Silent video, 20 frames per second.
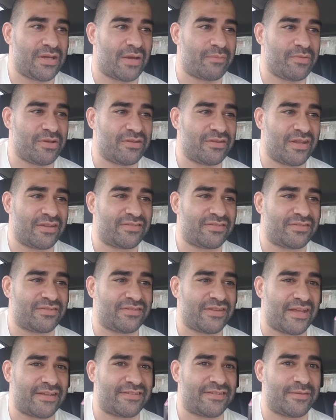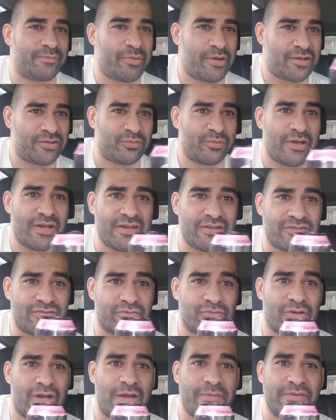I mean, that's that's the best way I could
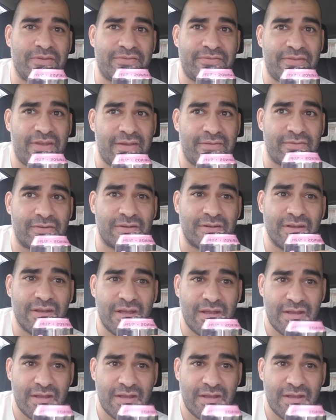describe this flavor